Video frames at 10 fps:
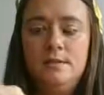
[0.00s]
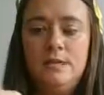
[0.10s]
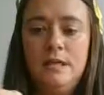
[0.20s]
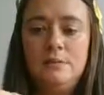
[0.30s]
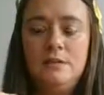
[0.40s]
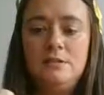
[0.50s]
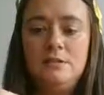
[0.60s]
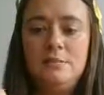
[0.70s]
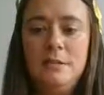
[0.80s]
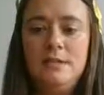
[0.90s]
see how much
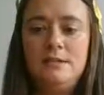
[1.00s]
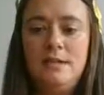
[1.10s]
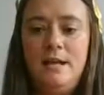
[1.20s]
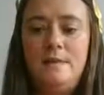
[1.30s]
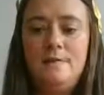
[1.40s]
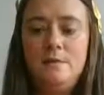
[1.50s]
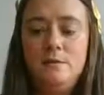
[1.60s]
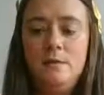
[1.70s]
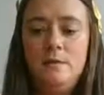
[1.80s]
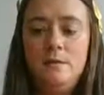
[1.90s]
space I have to
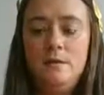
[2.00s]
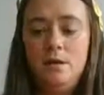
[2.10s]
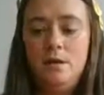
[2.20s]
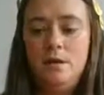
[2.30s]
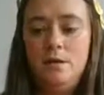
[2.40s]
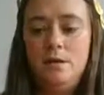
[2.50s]
work with here.